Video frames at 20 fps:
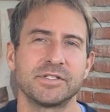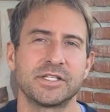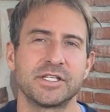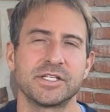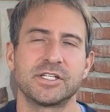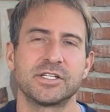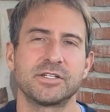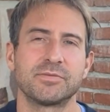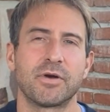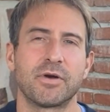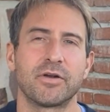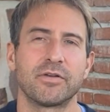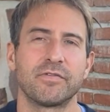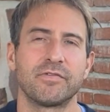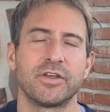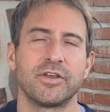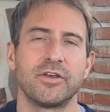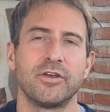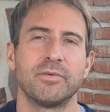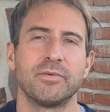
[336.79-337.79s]
This is part of the
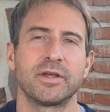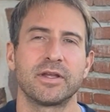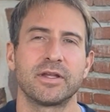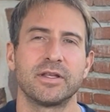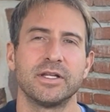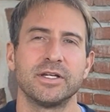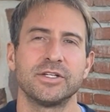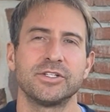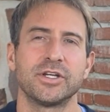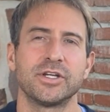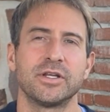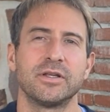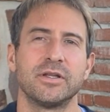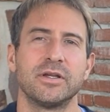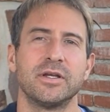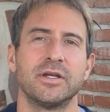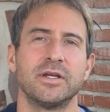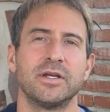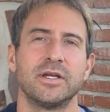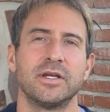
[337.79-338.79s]
human condition.
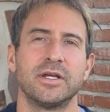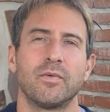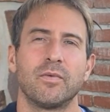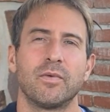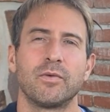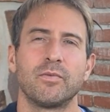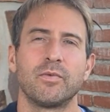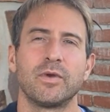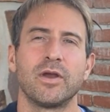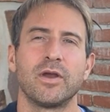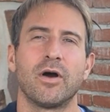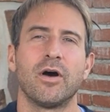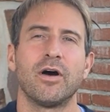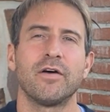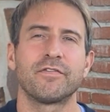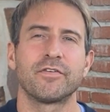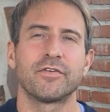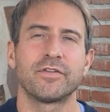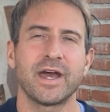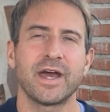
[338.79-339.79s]
When we
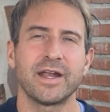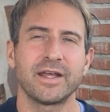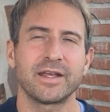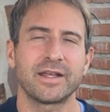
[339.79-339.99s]
offer that,